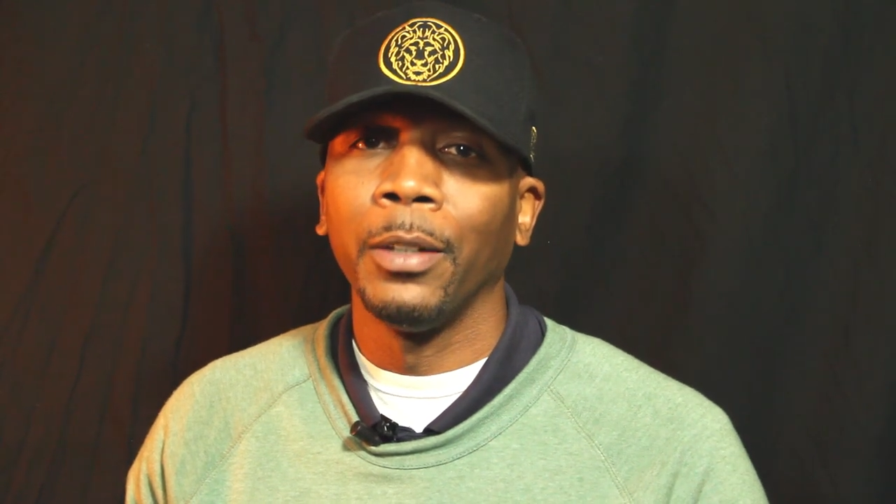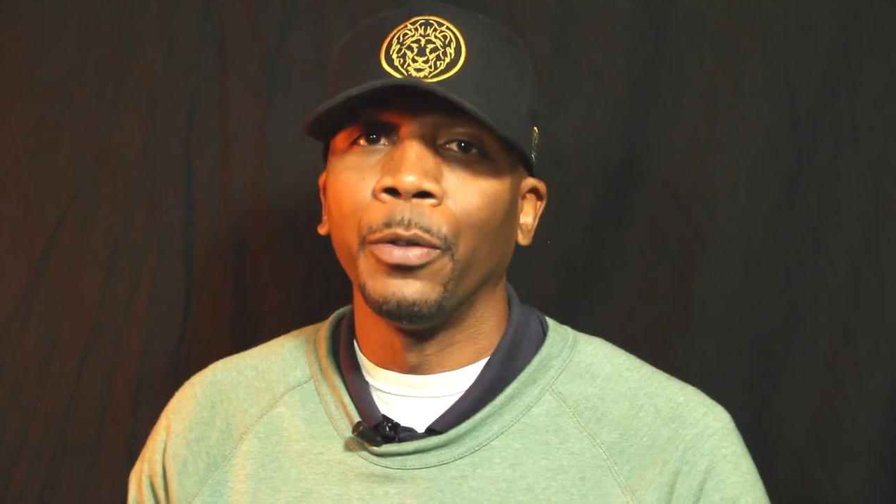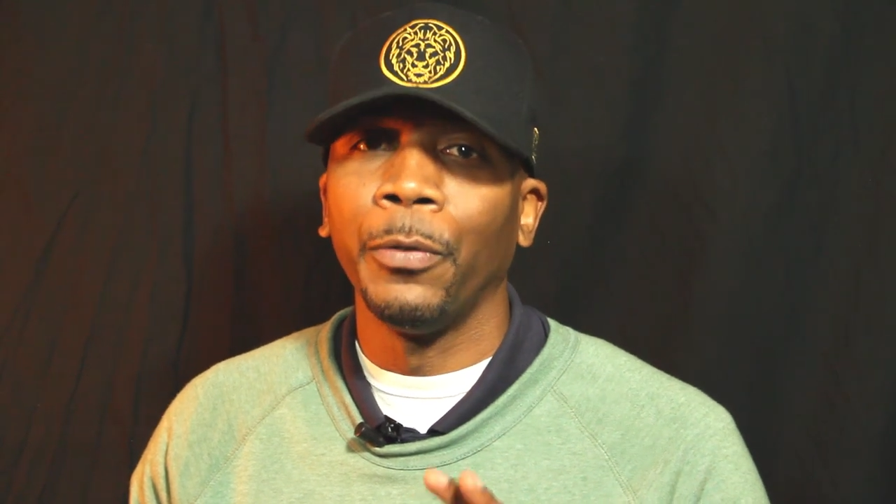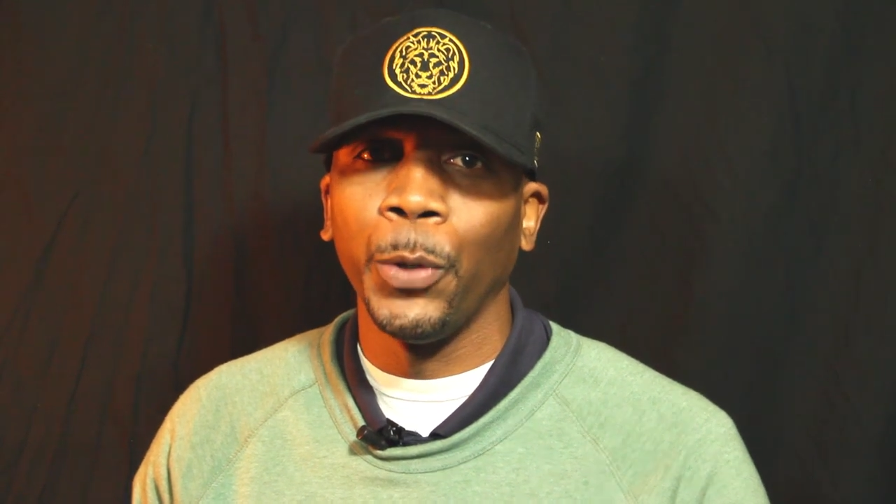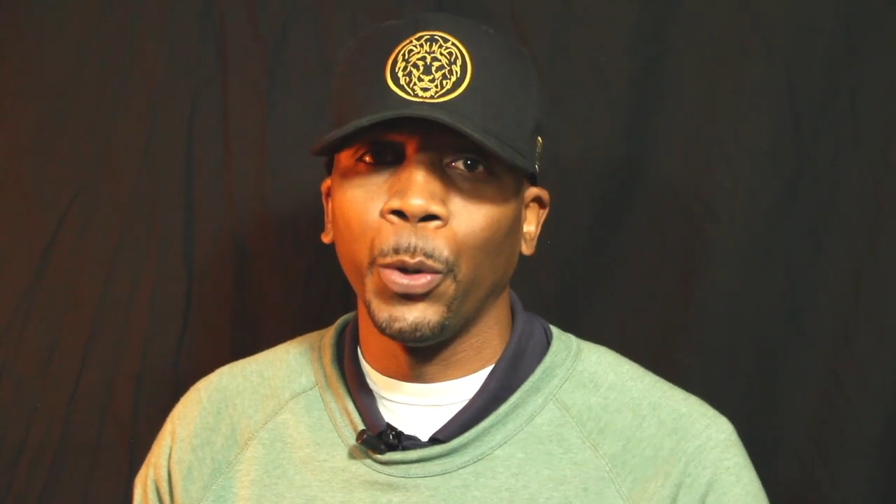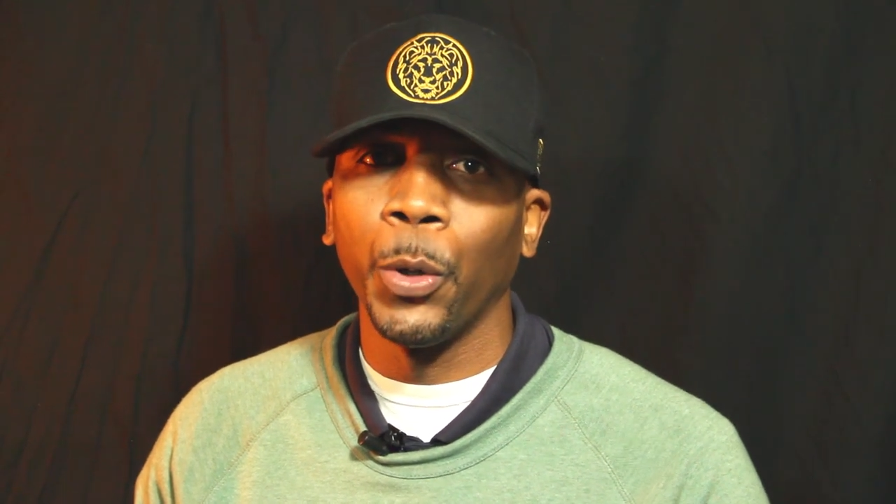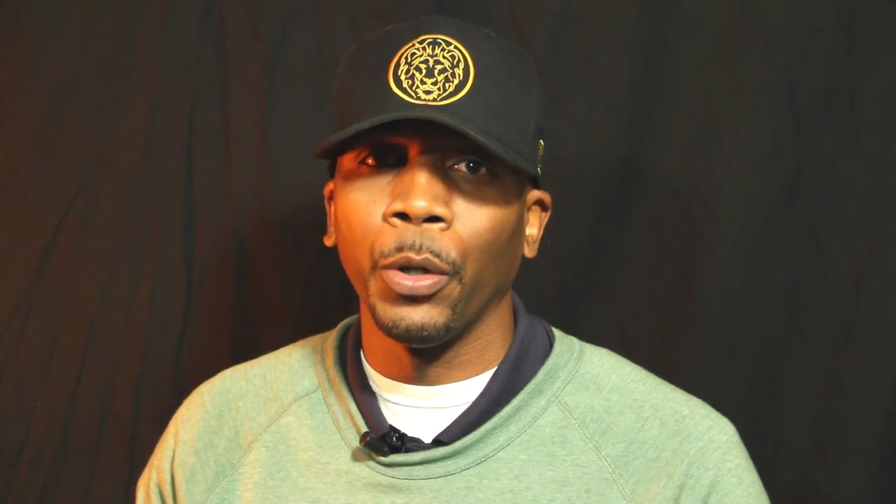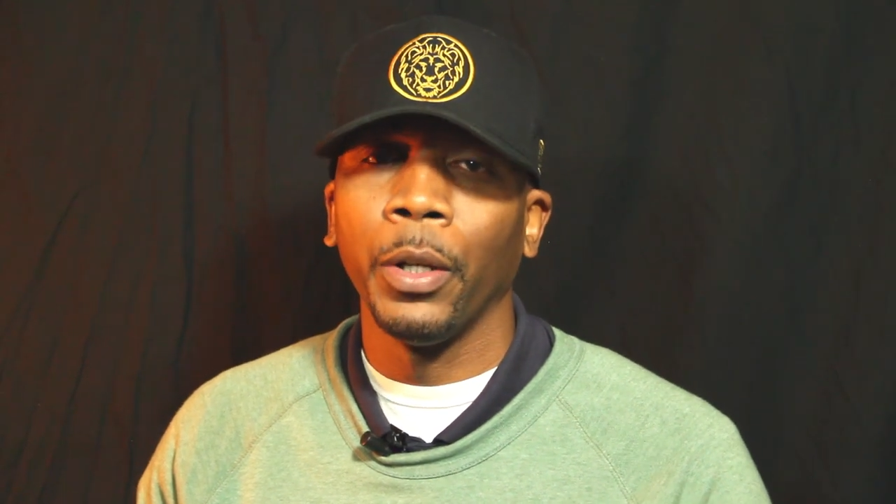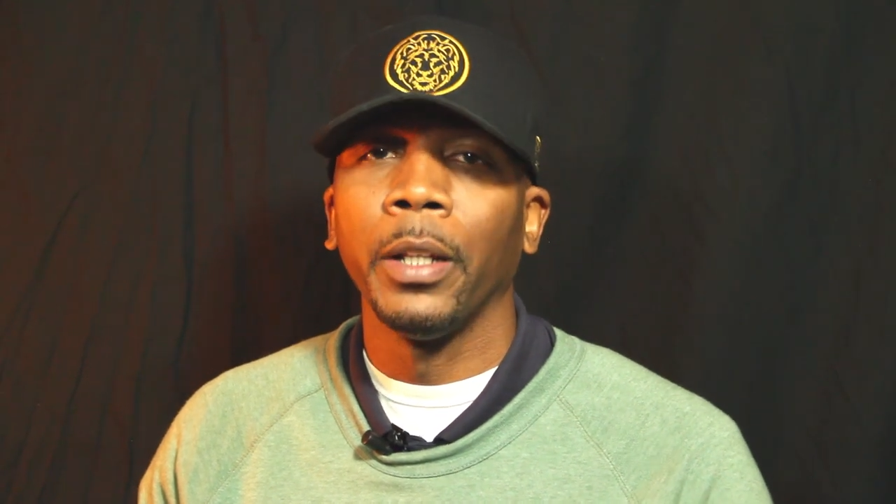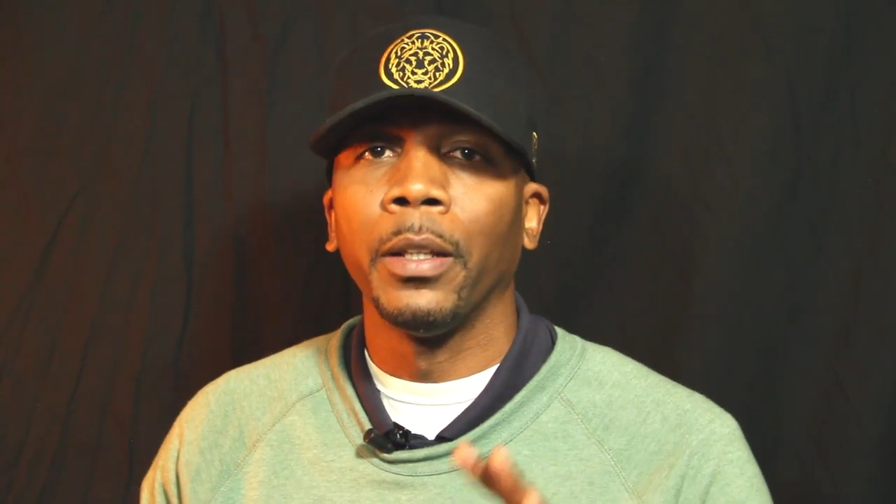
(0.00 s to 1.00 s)
The
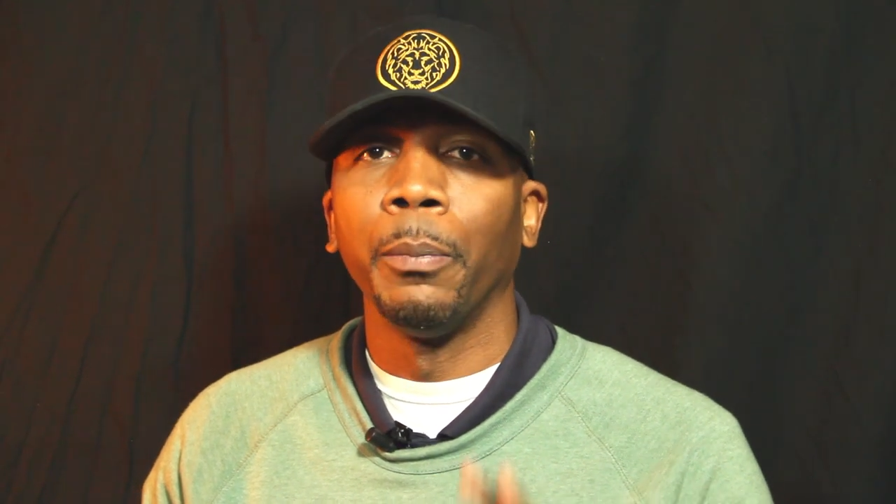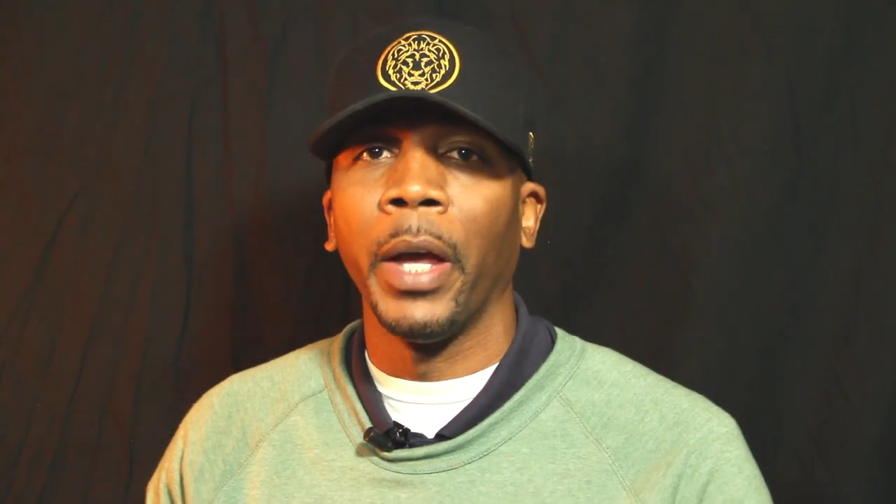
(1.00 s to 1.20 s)
fewer, the